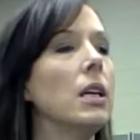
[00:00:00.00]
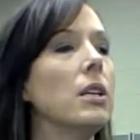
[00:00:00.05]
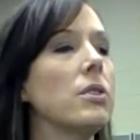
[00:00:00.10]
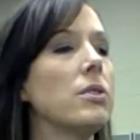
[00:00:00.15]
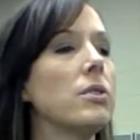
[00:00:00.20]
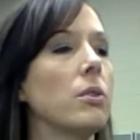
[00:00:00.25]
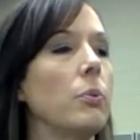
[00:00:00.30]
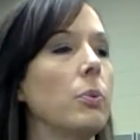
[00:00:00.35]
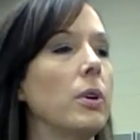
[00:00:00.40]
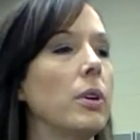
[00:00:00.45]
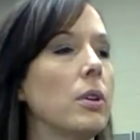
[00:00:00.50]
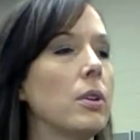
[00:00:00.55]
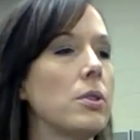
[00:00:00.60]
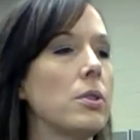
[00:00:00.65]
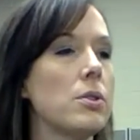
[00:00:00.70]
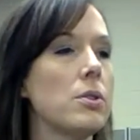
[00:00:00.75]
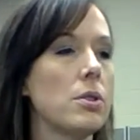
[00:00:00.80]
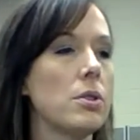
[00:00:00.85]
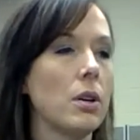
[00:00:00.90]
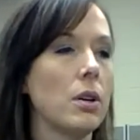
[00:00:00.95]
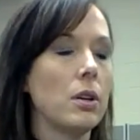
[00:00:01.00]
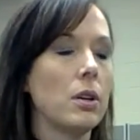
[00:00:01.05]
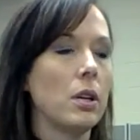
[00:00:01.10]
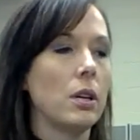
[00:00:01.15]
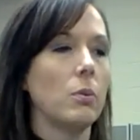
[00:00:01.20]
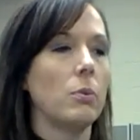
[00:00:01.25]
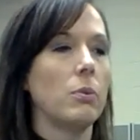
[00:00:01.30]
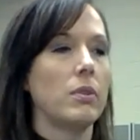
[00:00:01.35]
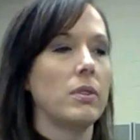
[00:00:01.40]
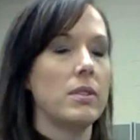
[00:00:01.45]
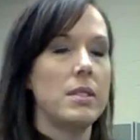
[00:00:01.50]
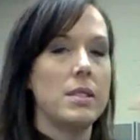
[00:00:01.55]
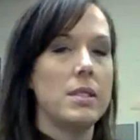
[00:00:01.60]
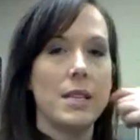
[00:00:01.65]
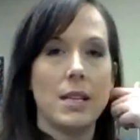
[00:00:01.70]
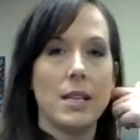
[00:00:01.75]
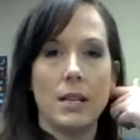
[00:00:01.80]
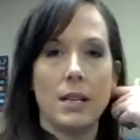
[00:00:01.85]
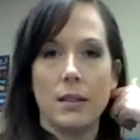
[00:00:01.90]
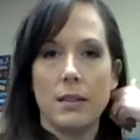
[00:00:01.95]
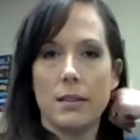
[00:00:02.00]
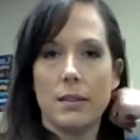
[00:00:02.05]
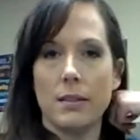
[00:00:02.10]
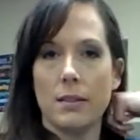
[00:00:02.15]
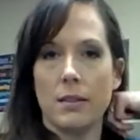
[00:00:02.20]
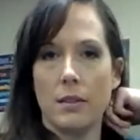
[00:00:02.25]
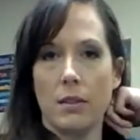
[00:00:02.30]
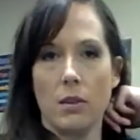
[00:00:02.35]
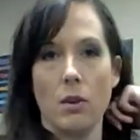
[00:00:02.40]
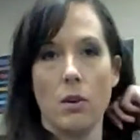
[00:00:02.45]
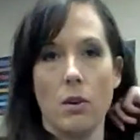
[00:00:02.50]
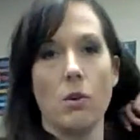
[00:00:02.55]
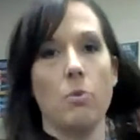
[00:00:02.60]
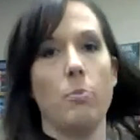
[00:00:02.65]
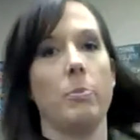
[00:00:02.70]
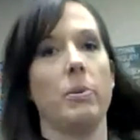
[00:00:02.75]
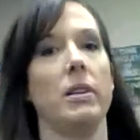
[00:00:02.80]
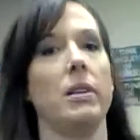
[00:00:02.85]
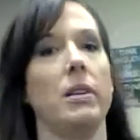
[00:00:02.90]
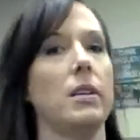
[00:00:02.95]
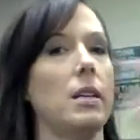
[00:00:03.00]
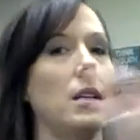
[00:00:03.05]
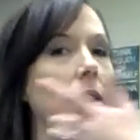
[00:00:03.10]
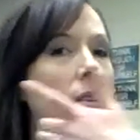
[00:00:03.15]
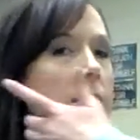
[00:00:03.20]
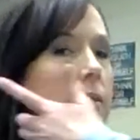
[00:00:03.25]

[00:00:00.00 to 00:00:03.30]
So we are starting with D. This is an open D.